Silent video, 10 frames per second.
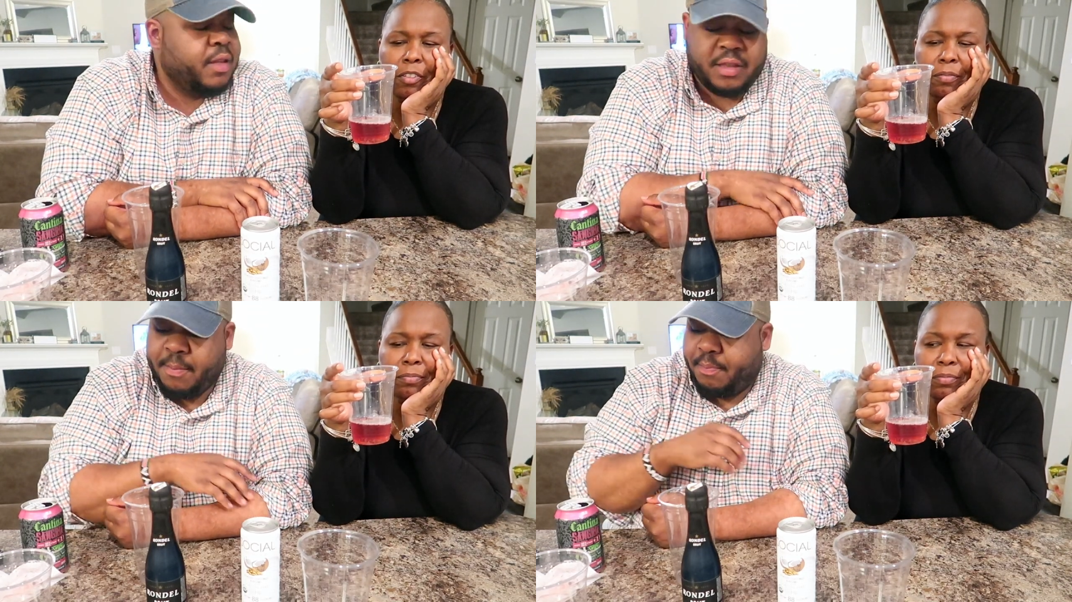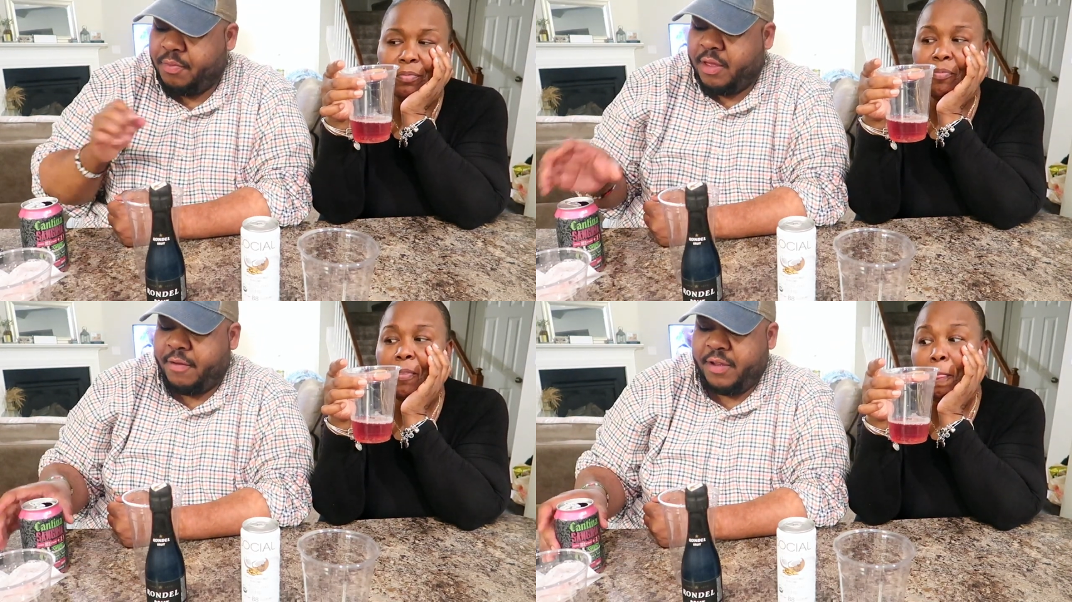Speaker 1: The,
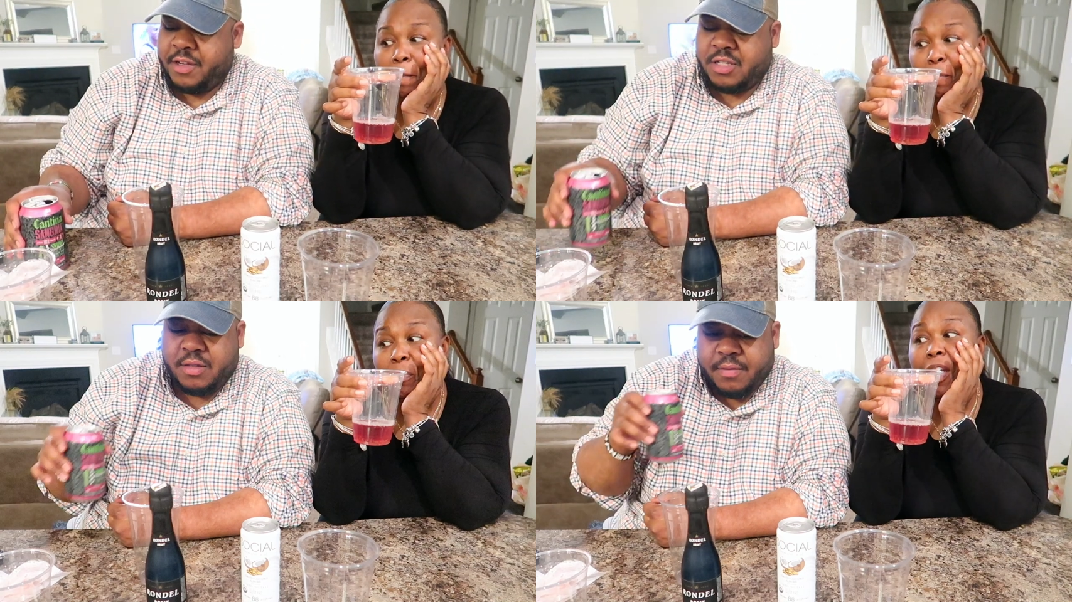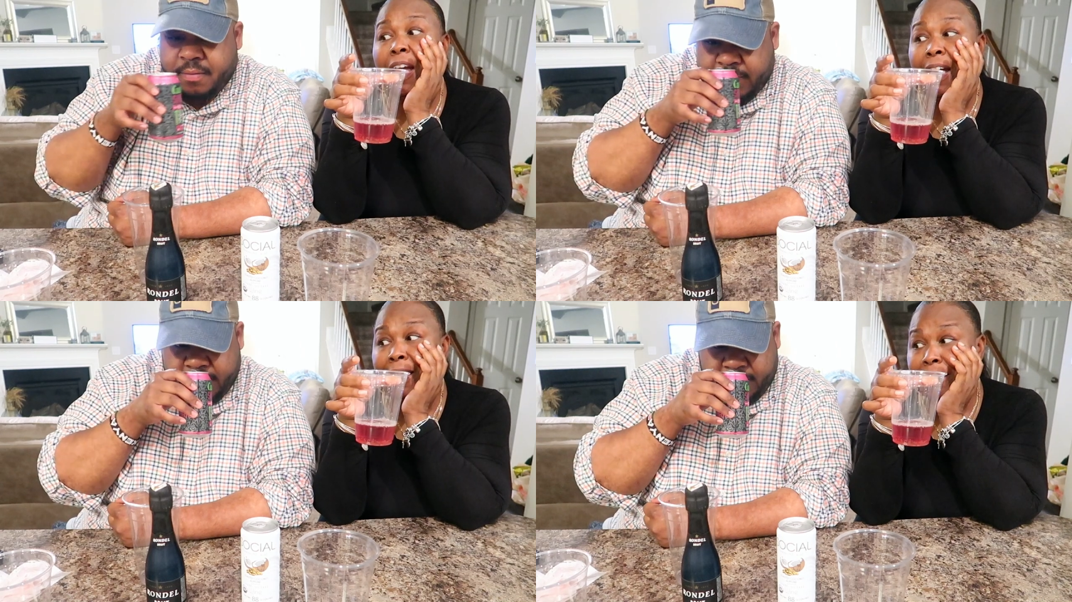the, it's,
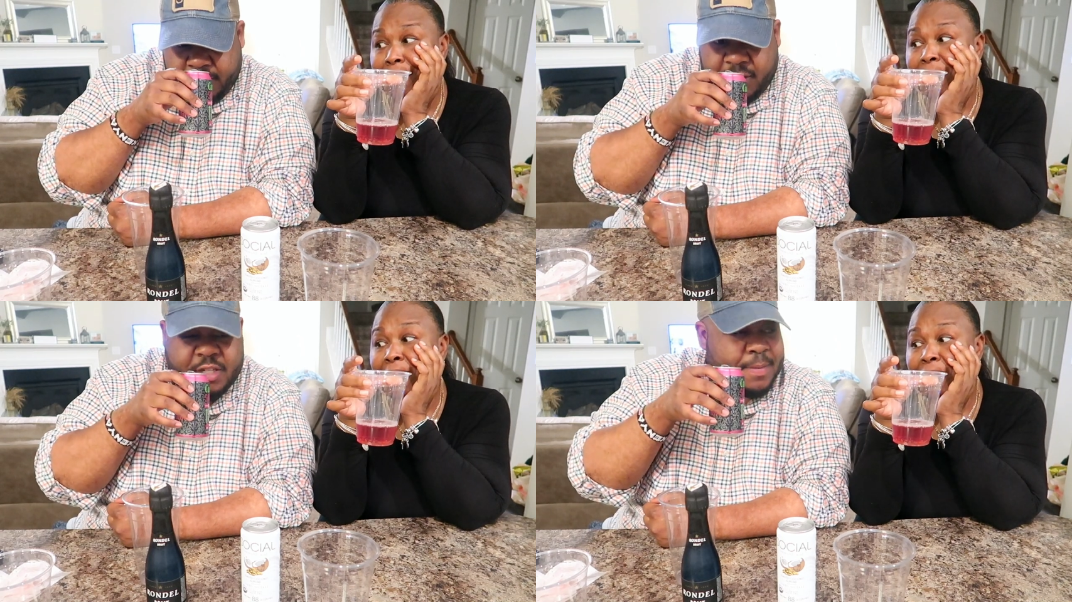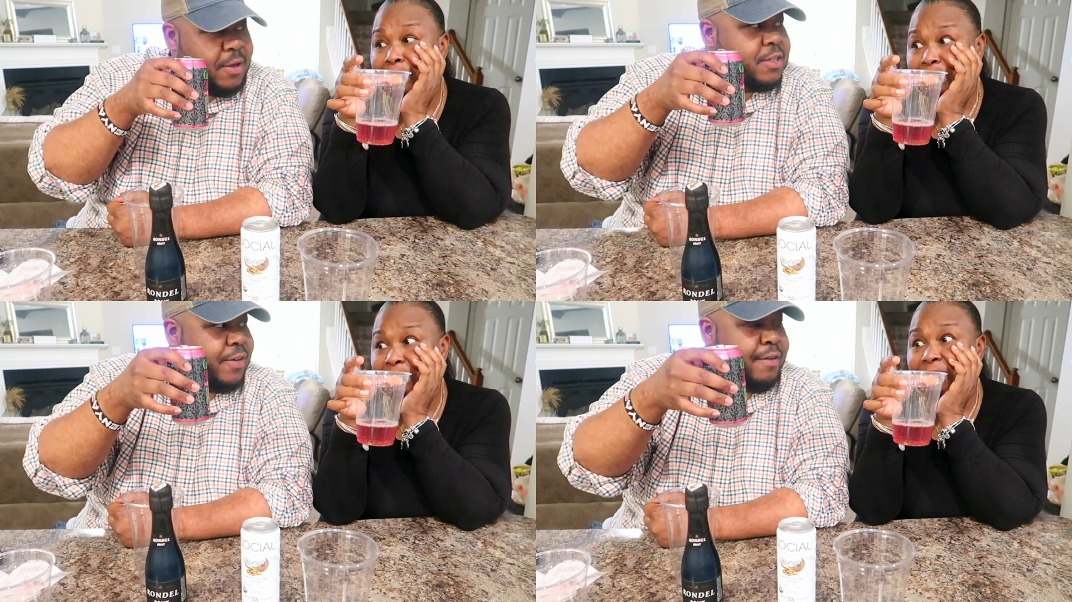I like the that.
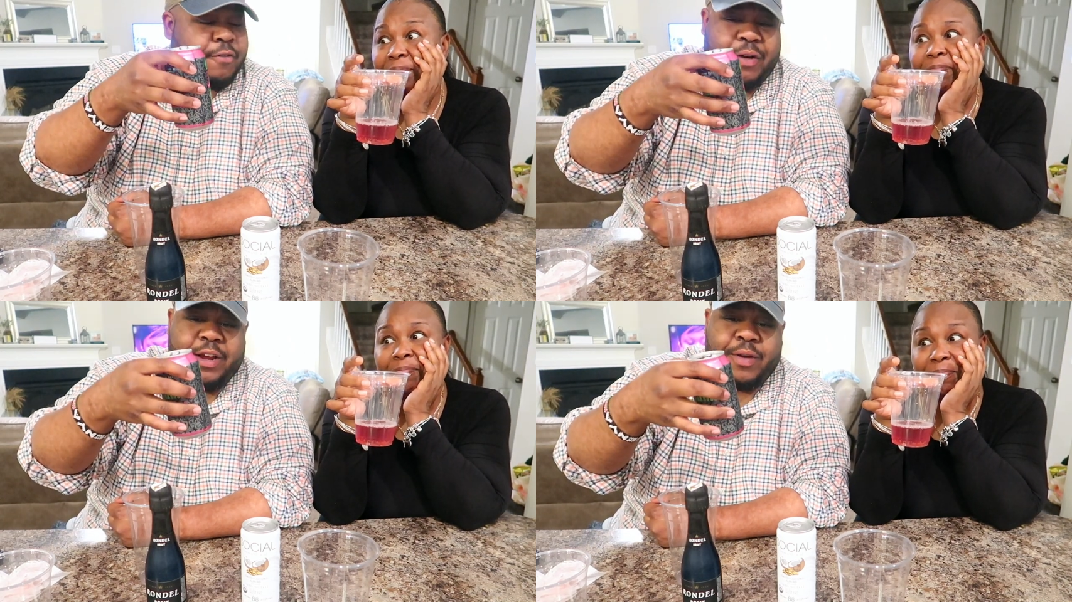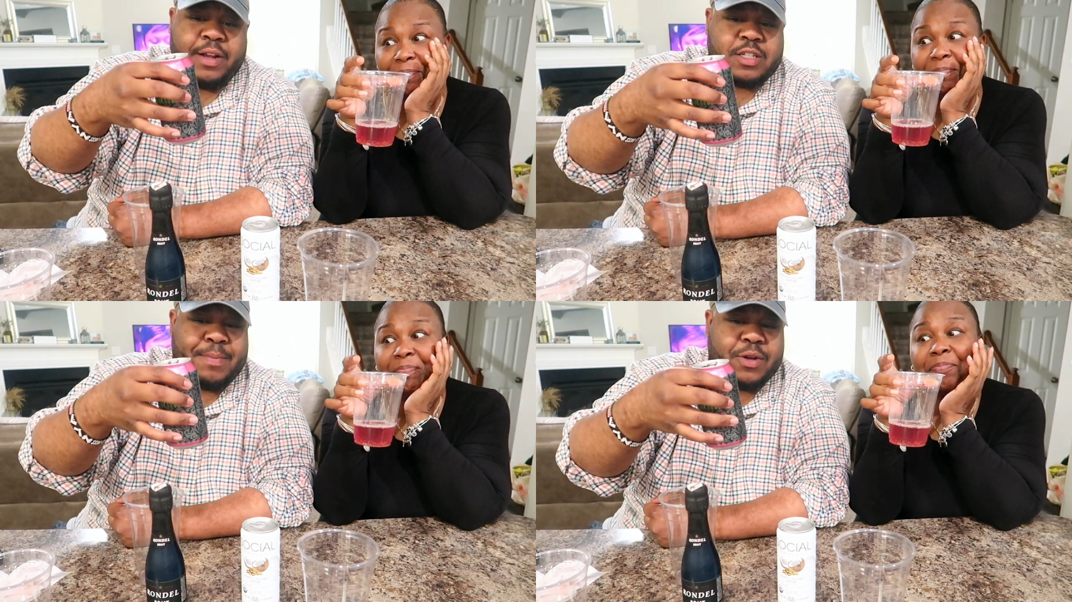smell is very
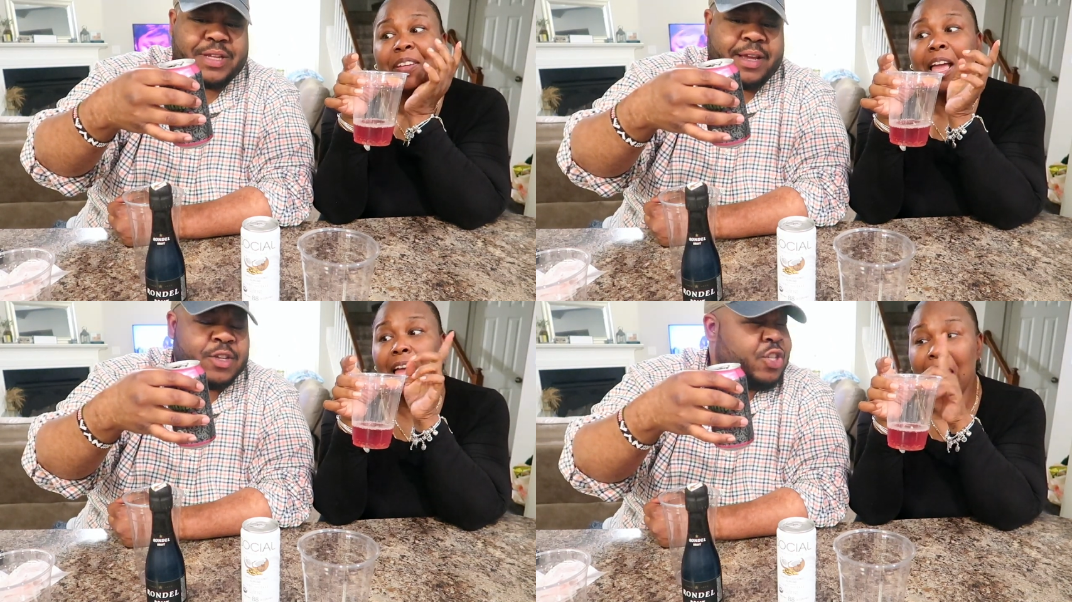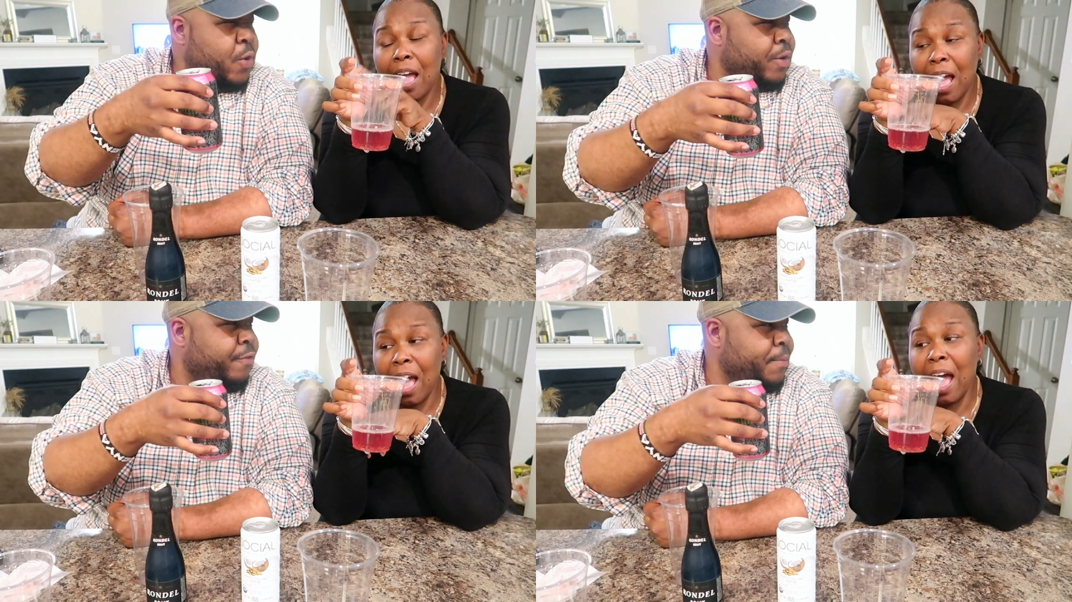fragrant. It smells like a
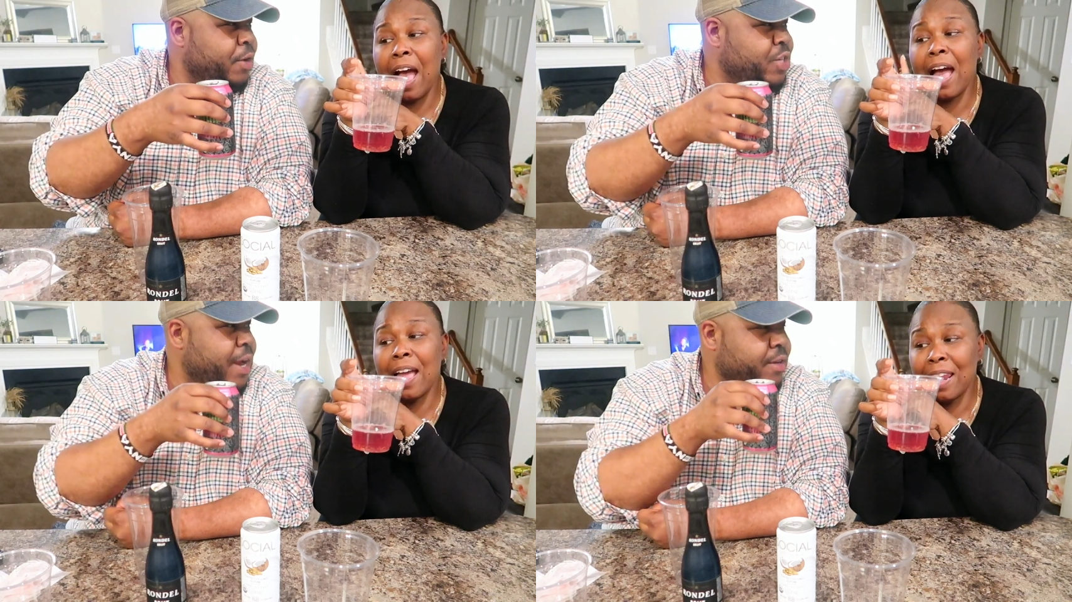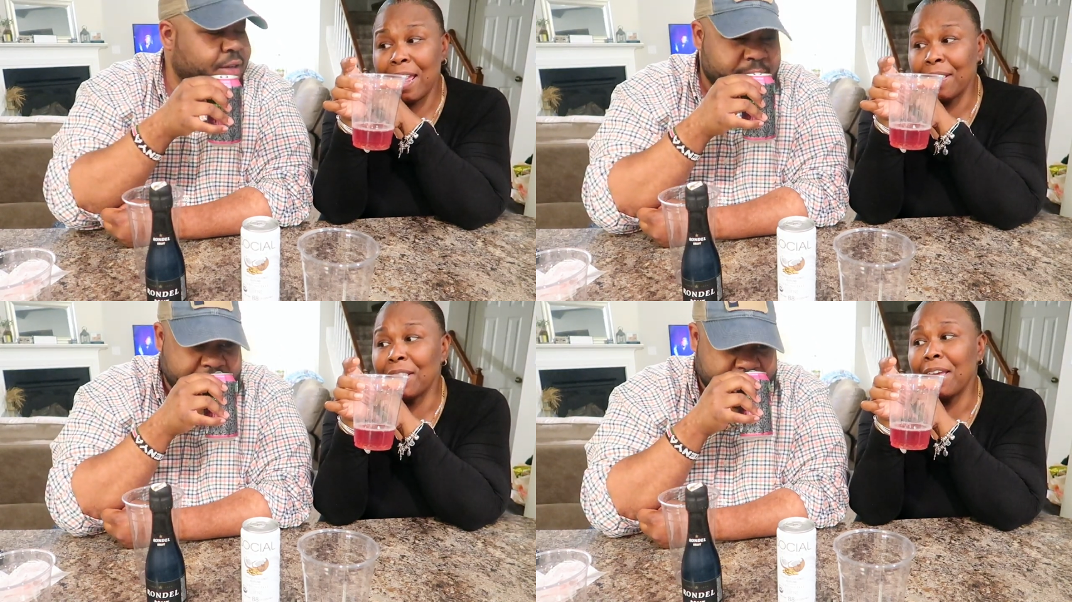soda from your
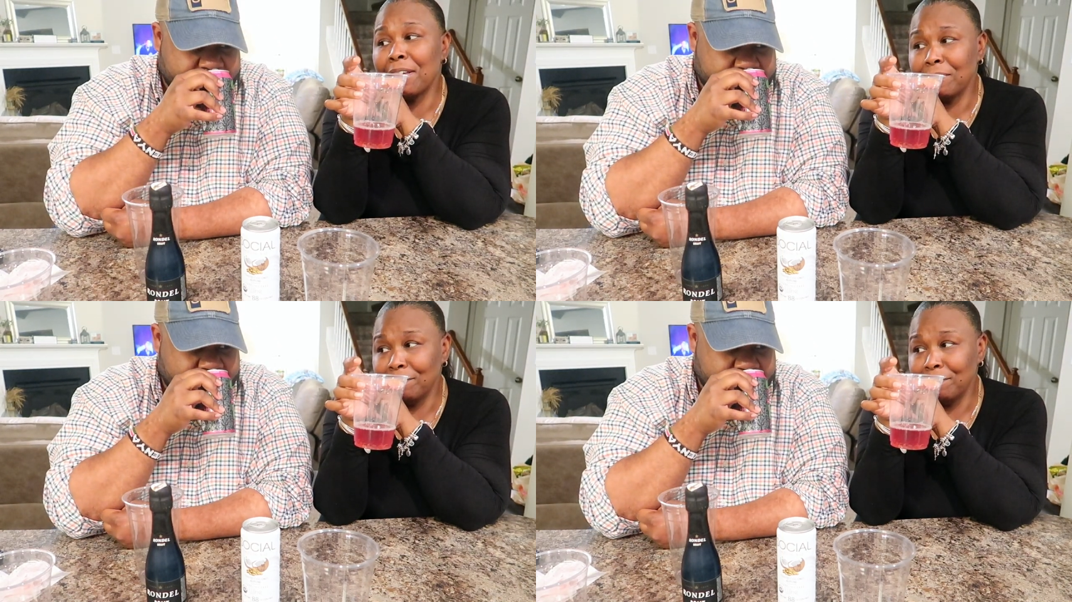childhood. I like that.